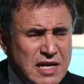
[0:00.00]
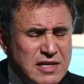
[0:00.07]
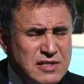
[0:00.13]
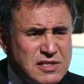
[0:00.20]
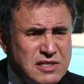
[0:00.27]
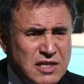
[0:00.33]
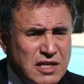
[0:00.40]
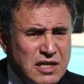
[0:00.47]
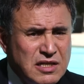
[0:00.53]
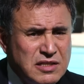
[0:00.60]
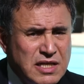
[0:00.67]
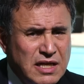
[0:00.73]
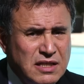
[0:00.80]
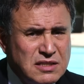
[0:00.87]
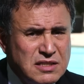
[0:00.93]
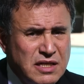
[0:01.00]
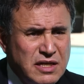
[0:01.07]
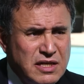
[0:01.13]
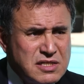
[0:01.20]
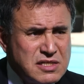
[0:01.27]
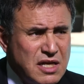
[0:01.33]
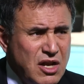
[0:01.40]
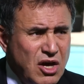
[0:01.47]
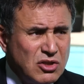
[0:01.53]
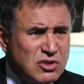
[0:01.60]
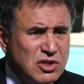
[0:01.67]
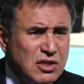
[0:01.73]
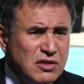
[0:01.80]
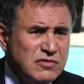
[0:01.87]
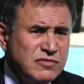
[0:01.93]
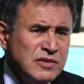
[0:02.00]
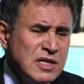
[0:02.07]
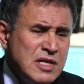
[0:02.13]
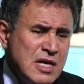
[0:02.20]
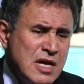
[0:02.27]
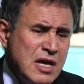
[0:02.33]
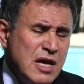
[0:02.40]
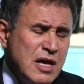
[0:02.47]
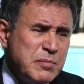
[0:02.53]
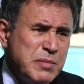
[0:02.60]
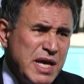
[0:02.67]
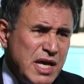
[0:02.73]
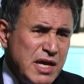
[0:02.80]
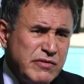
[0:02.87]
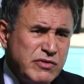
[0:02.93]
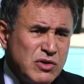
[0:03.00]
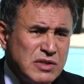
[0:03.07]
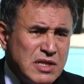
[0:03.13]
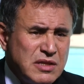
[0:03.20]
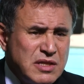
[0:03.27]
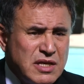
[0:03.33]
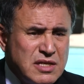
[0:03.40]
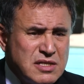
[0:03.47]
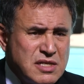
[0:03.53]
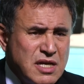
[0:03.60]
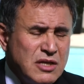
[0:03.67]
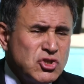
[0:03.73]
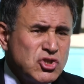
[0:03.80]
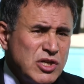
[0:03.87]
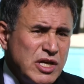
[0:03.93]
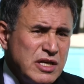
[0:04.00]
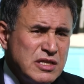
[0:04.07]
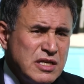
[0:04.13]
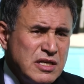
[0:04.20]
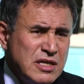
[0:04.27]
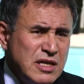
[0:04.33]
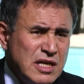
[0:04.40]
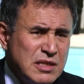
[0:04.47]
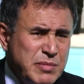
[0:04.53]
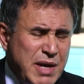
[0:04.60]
I see that there is a lot of uh, behavior that is uh, shady at